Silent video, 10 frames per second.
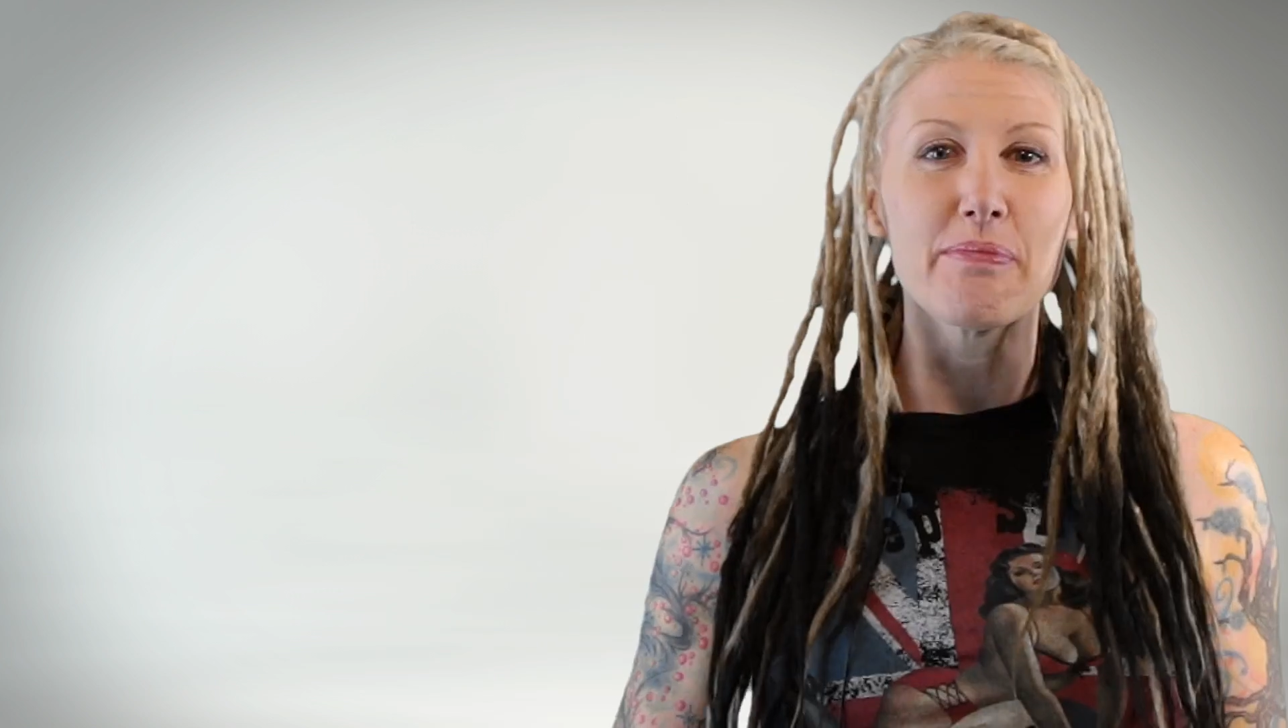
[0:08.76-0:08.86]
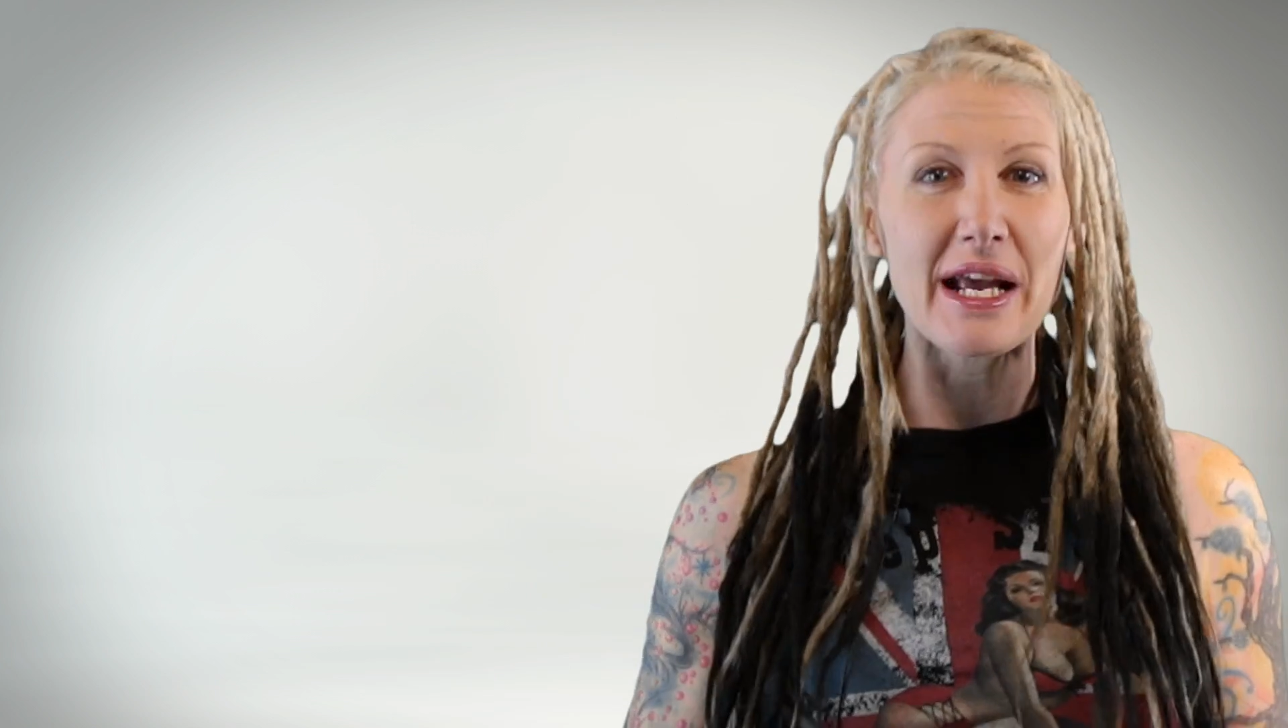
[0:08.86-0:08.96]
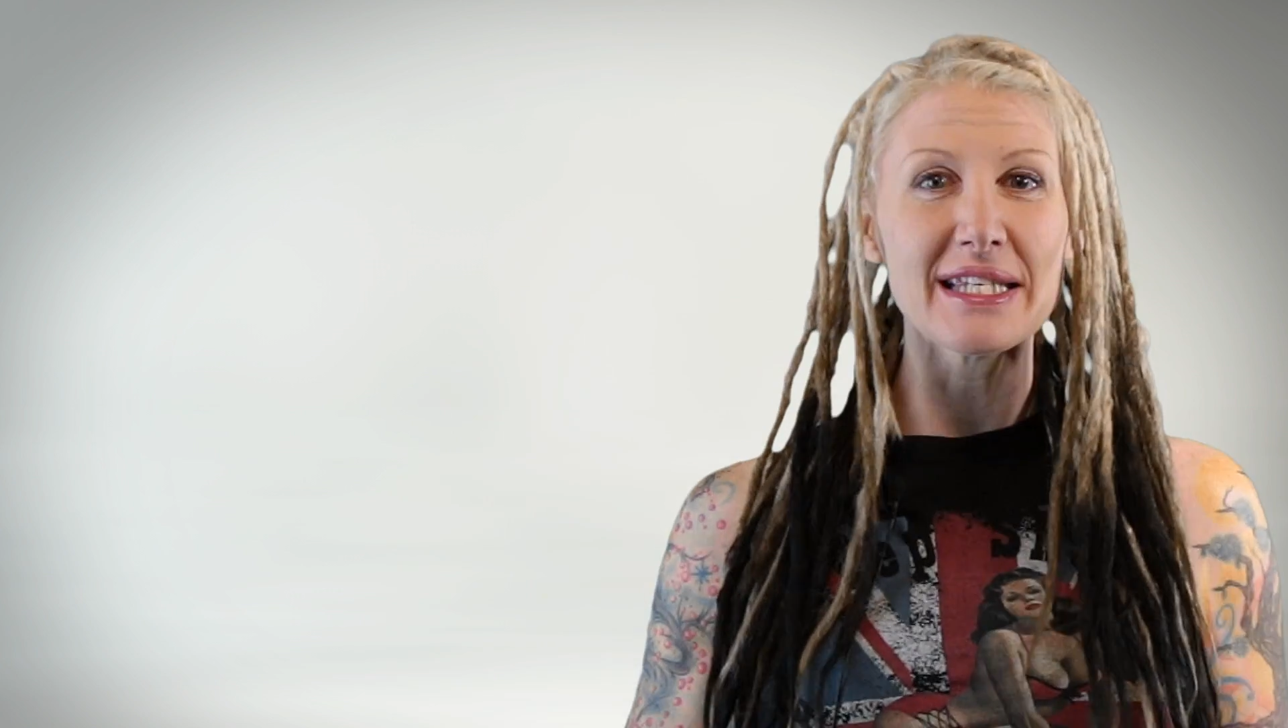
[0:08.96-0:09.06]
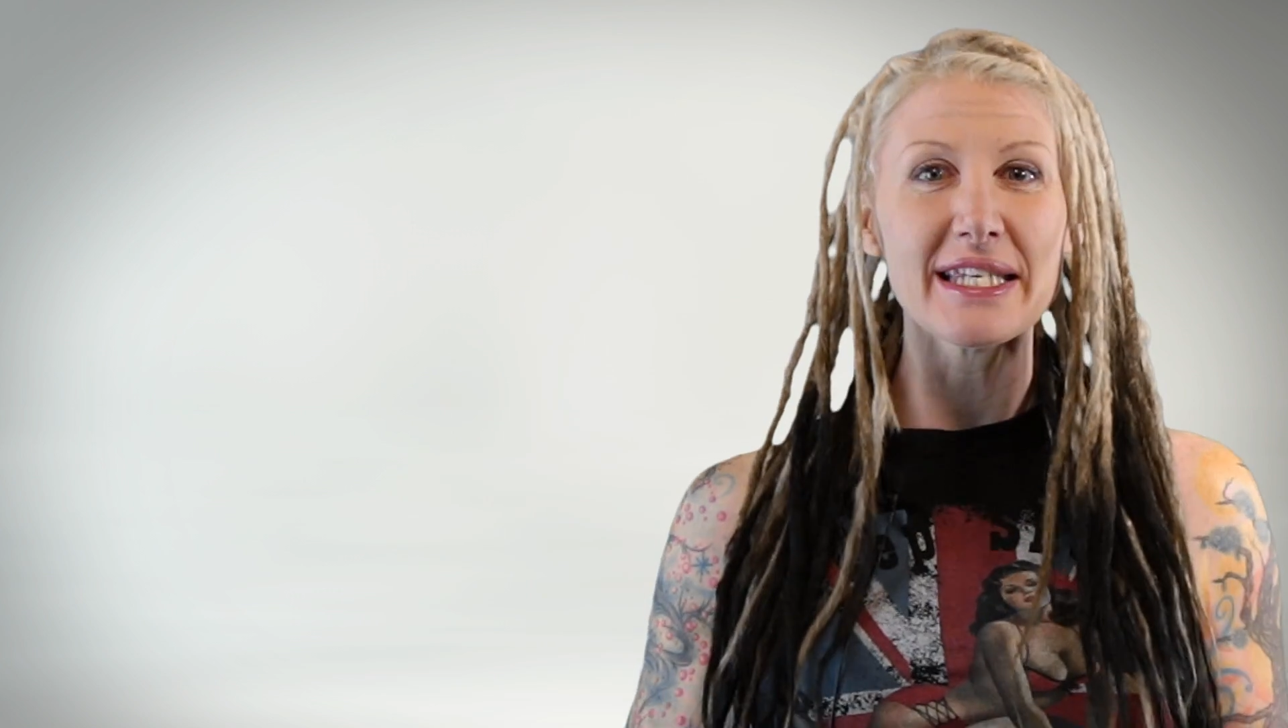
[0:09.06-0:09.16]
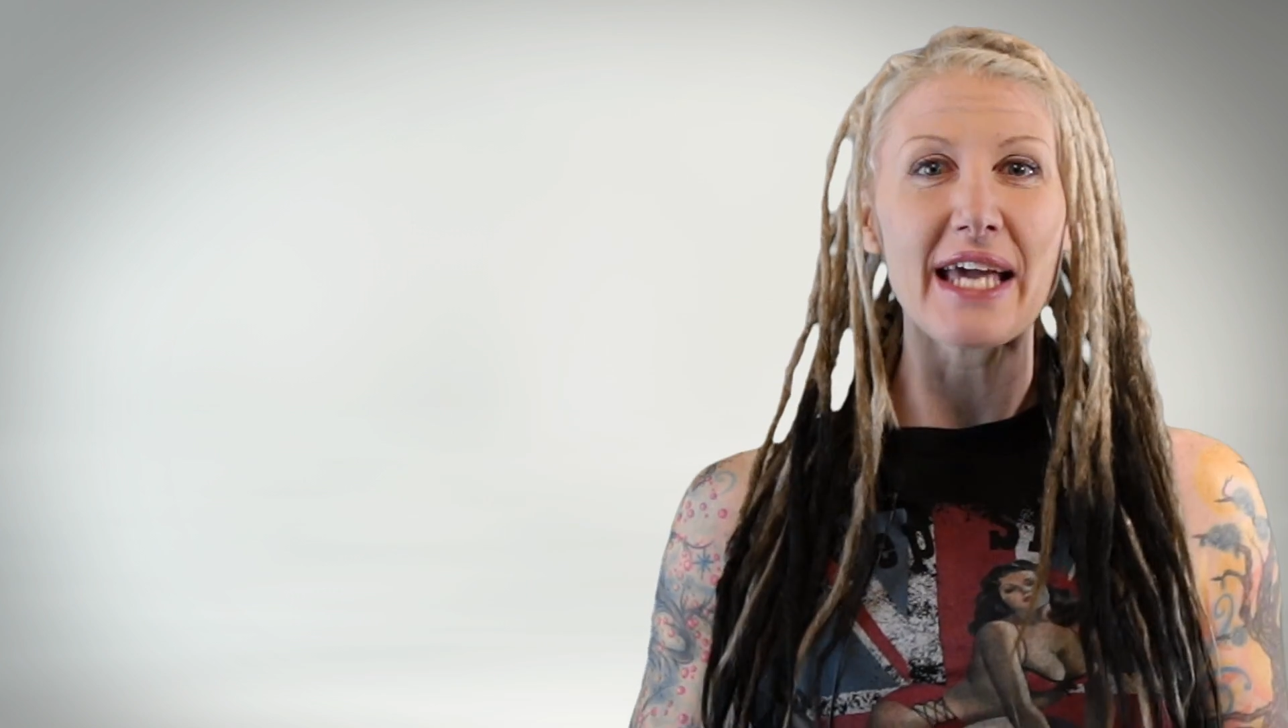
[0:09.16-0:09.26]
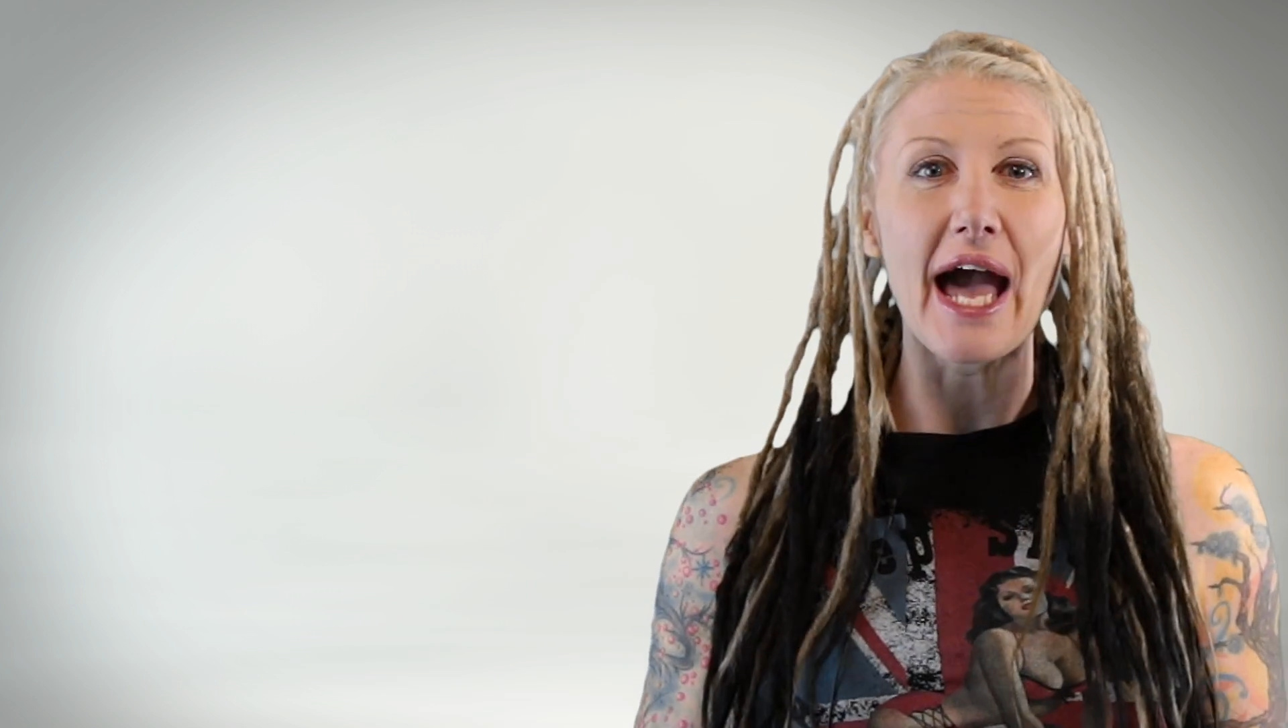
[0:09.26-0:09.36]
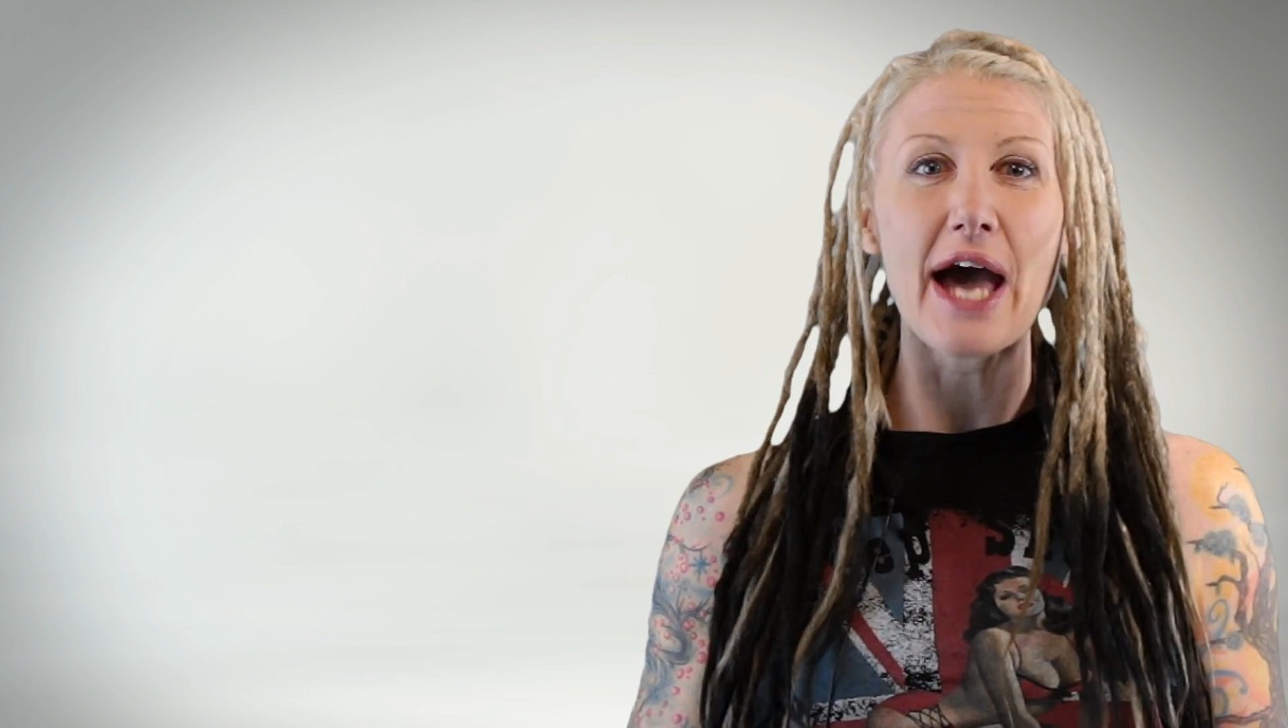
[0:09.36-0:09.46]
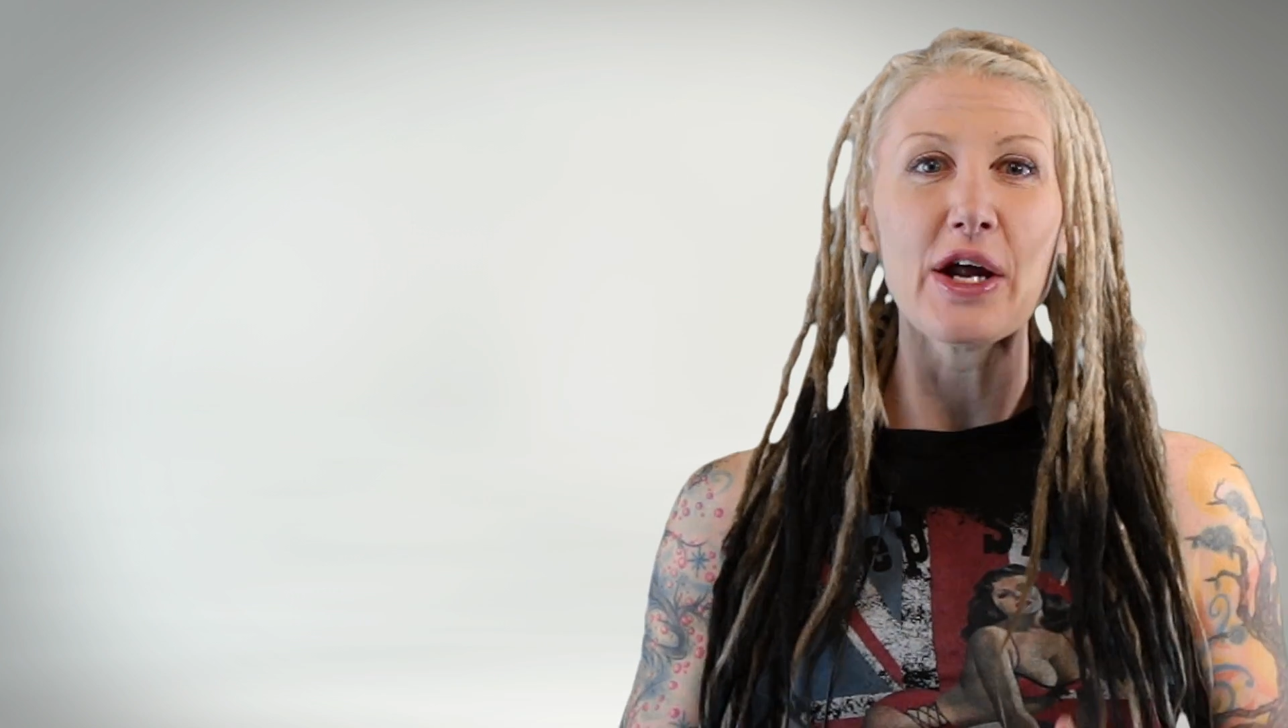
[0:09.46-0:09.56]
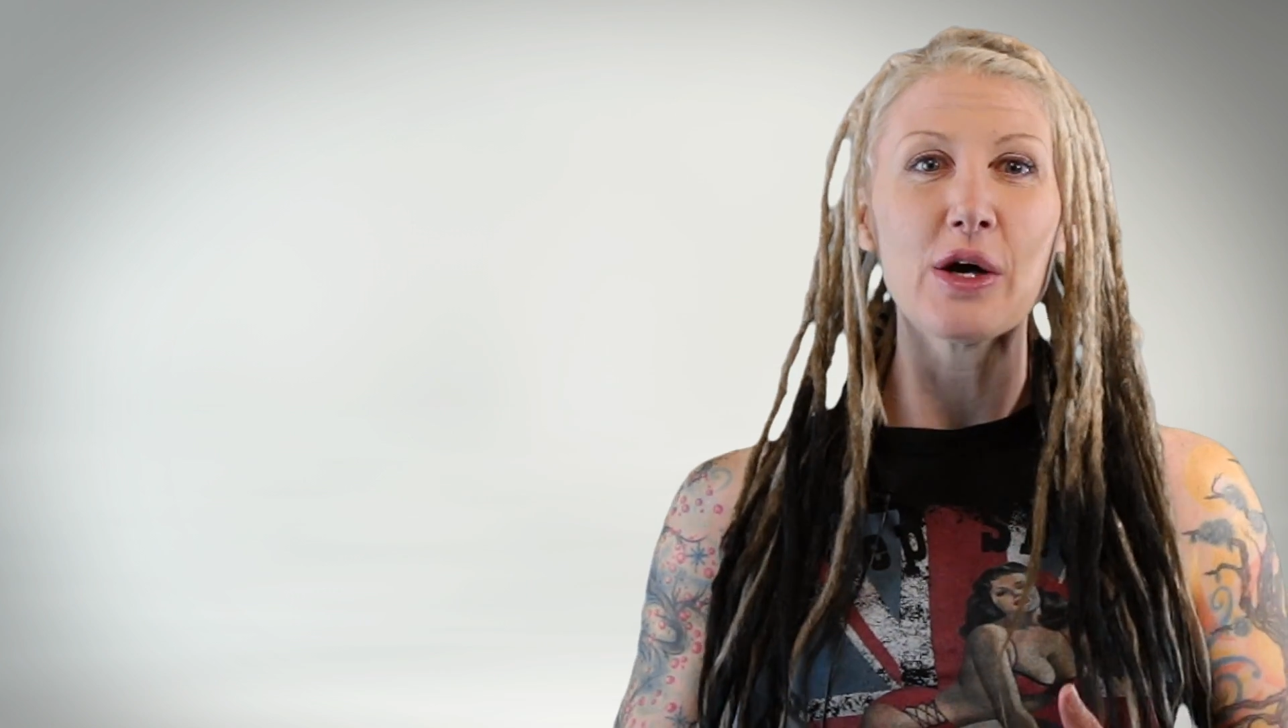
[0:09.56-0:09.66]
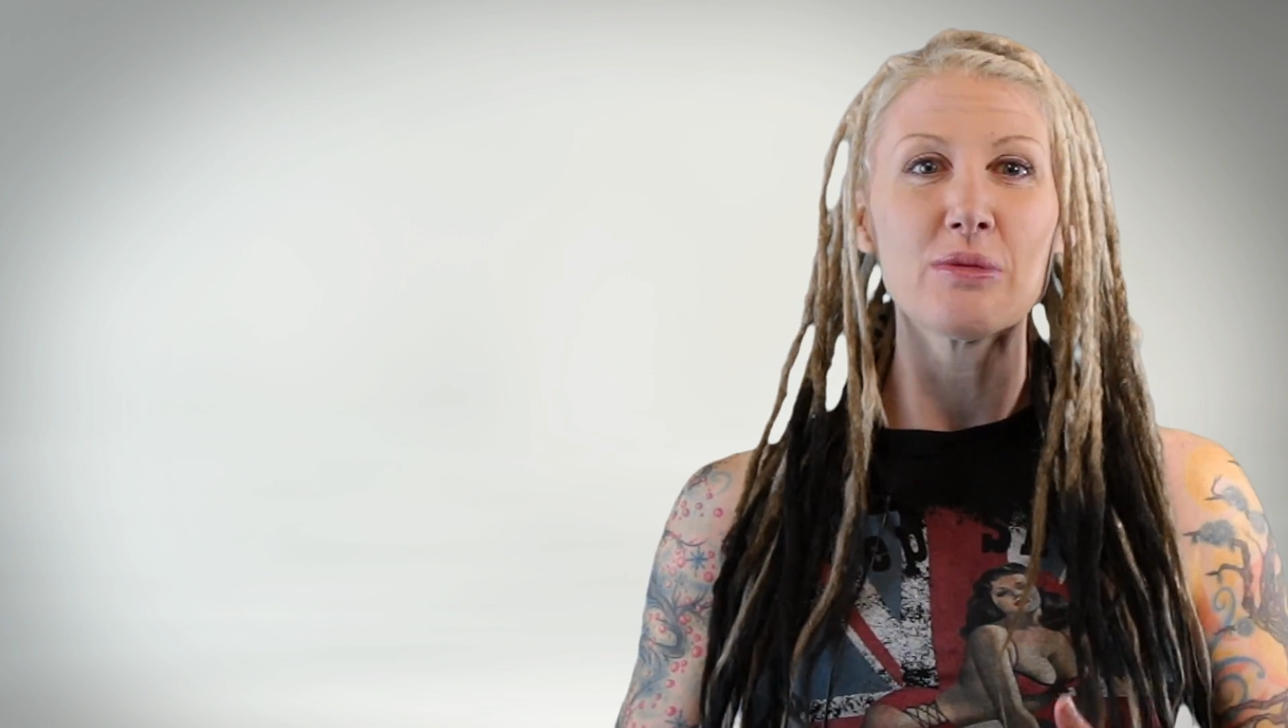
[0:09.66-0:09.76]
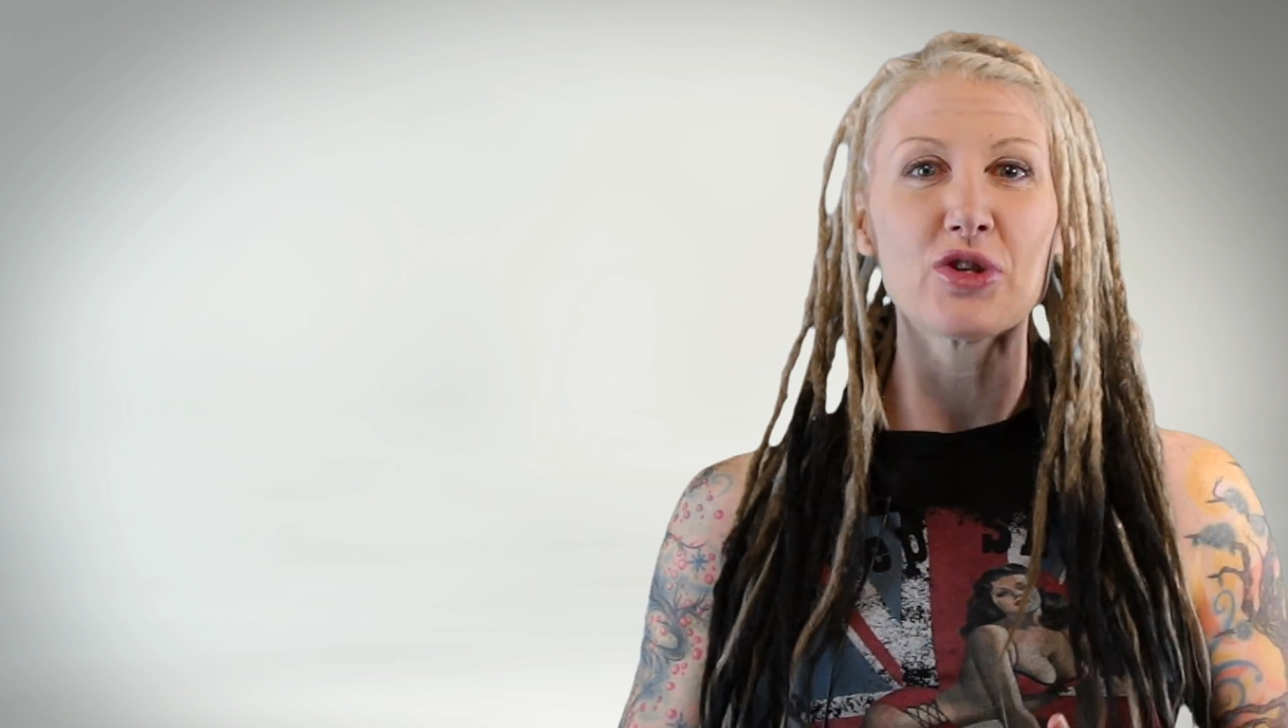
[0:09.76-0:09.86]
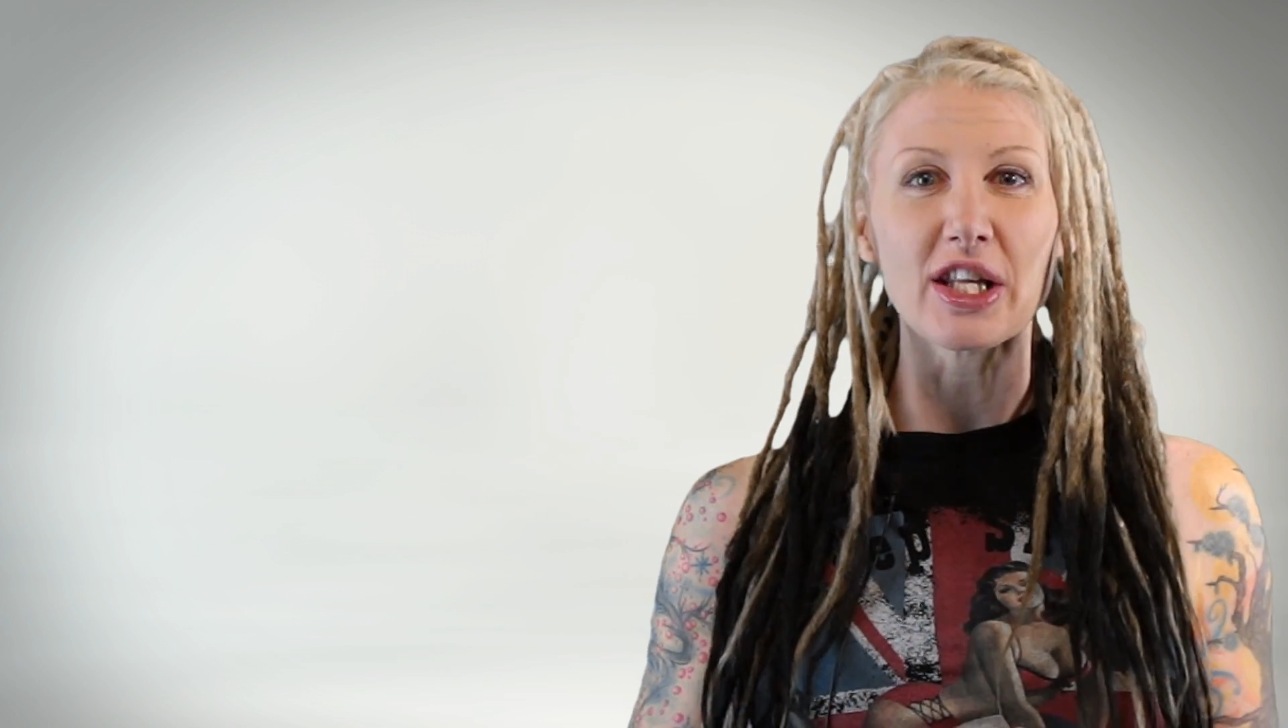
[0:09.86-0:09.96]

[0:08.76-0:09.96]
basic at-home